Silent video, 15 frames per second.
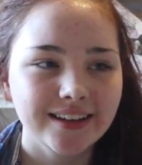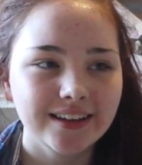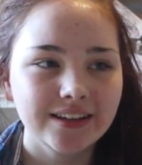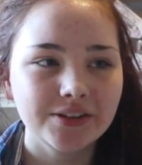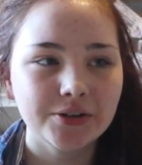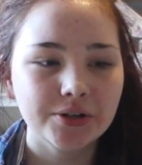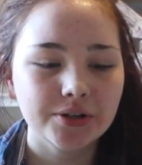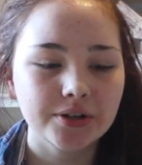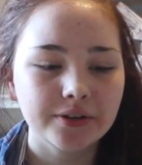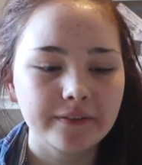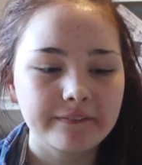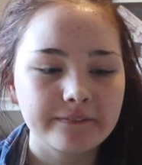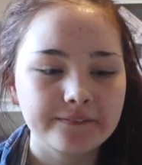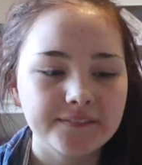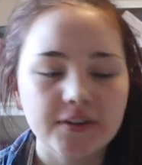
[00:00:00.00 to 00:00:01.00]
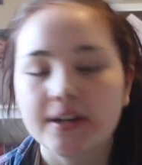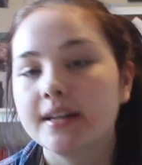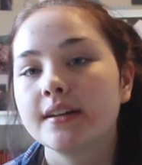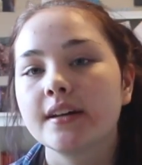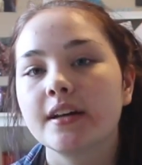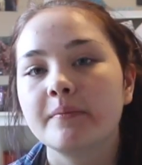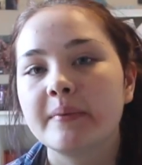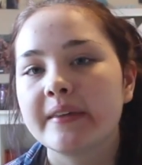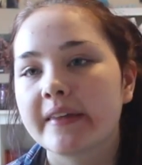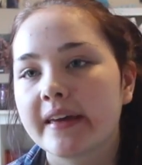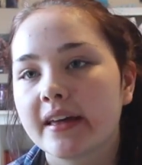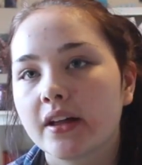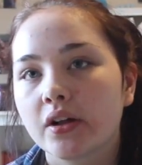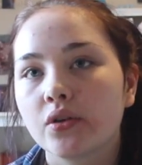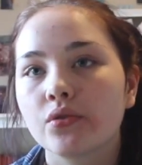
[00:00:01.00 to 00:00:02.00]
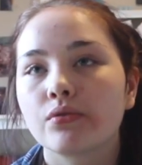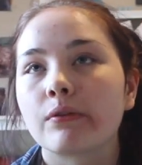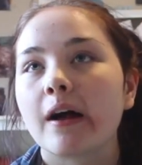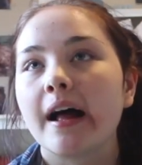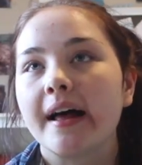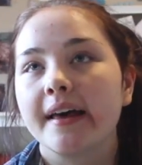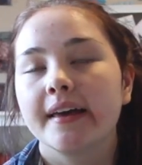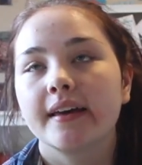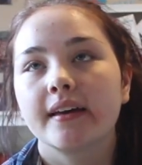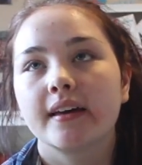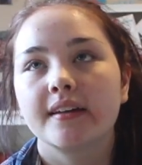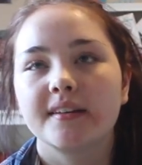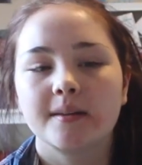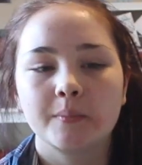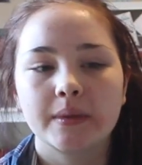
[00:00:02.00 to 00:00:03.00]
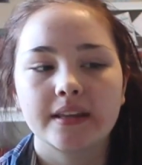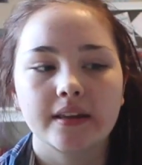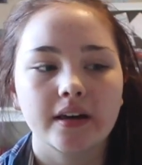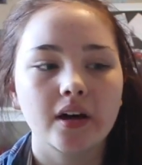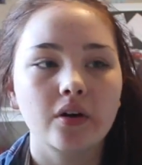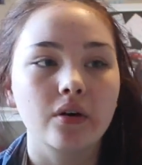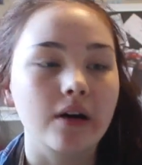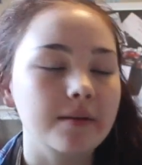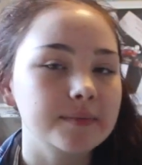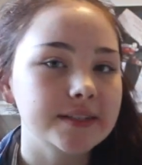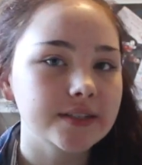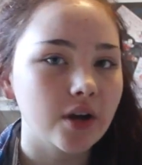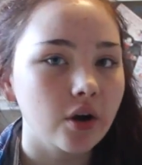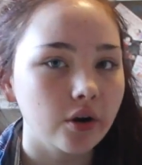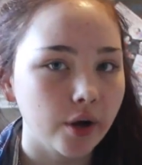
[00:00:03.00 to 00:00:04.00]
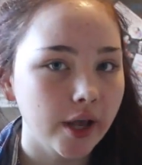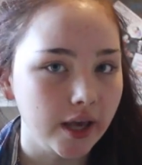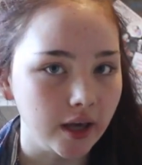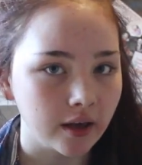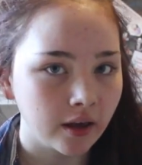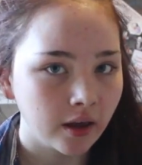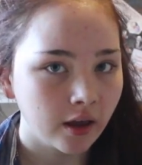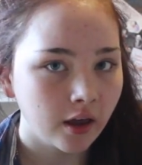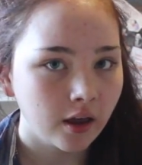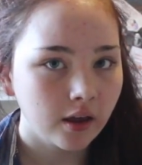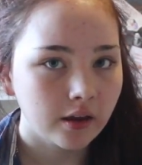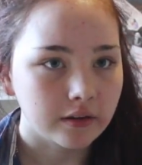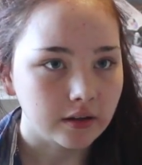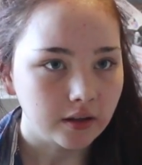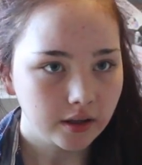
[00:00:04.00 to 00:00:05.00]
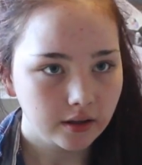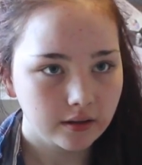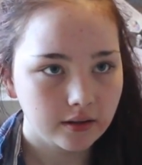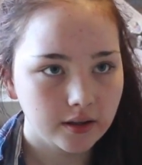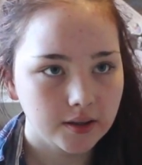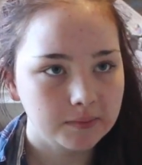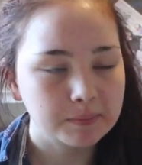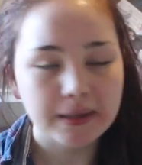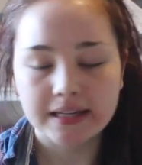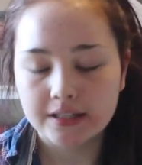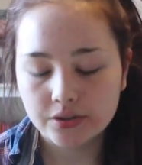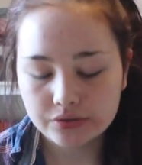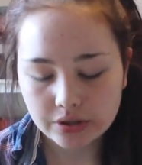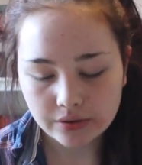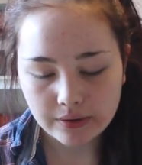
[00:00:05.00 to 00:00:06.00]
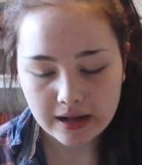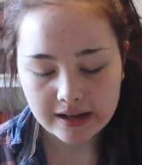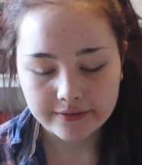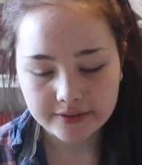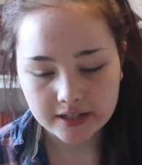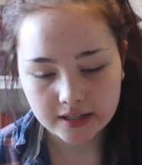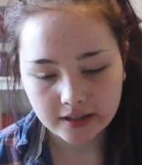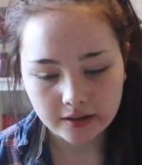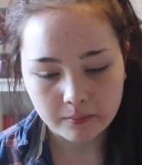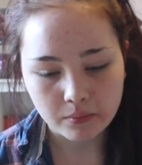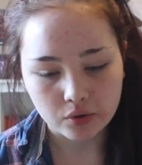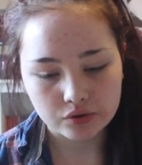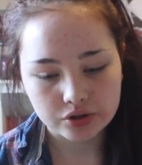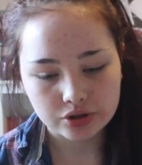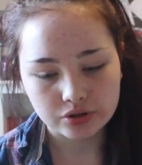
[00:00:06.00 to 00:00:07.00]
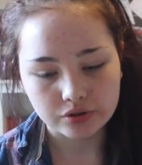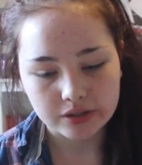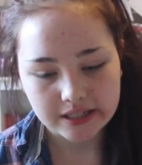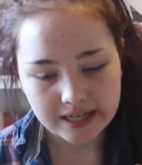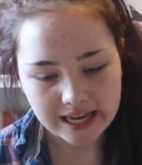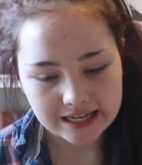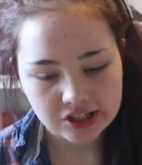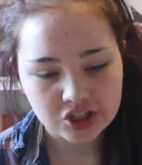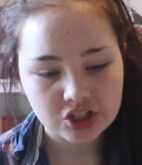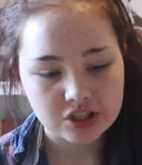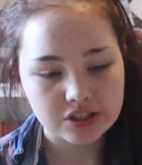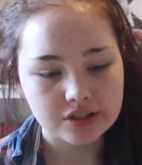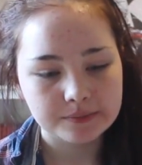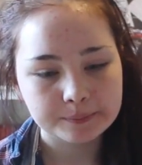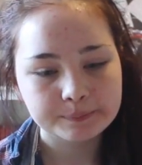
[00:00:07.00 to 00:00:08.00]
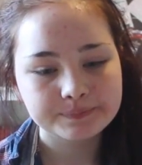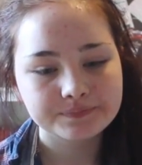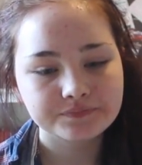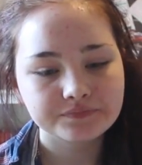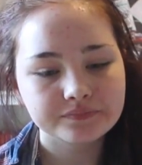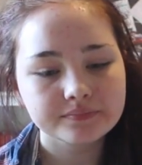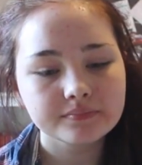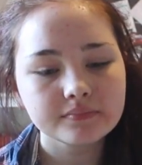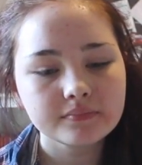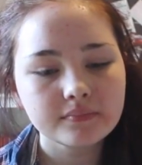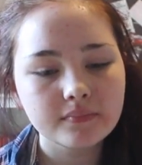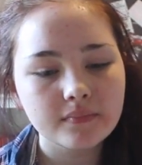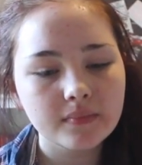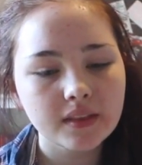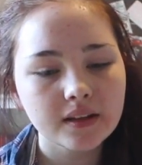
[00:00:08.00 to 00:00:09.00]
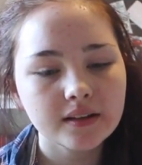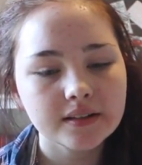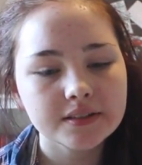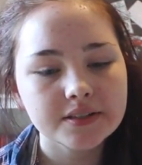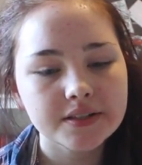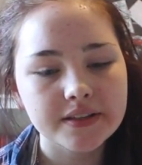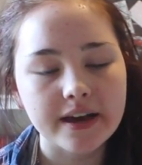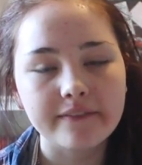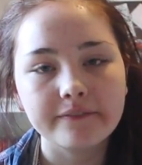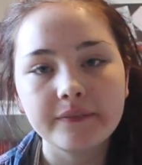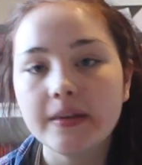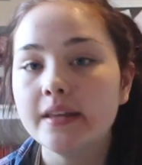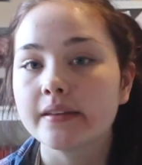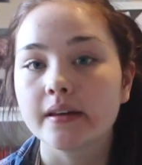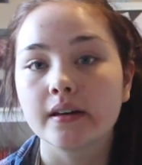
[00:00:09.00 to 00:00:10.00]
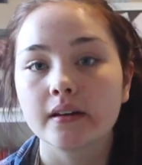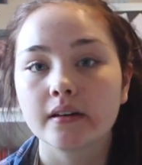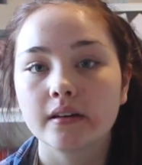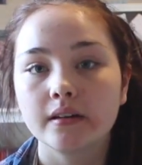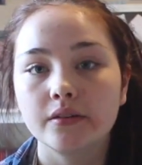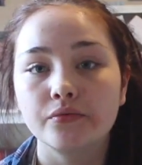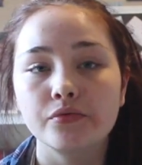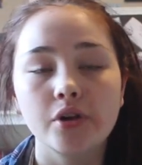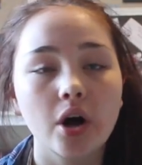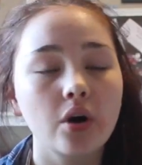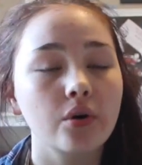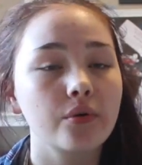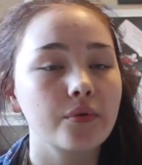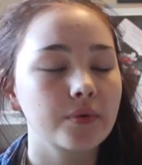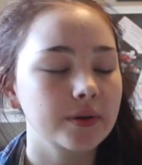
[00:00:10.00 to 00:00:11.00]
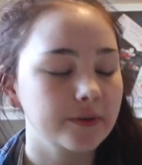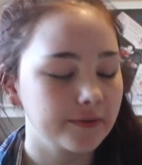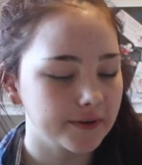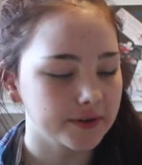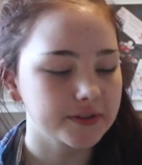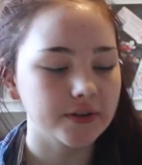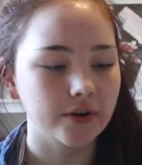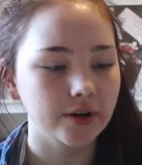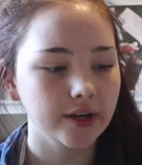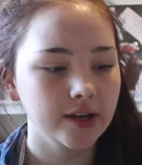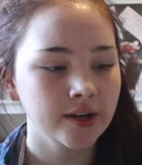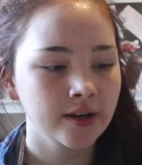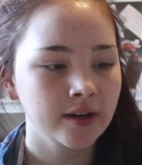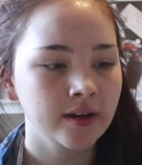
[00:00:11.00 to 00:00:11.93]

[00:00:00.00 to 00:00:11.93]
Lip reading: Your friend could be like crying and you'd be like, oh, I'm sorry. But you don't have any emotional connection to that feeling. You feel sorry,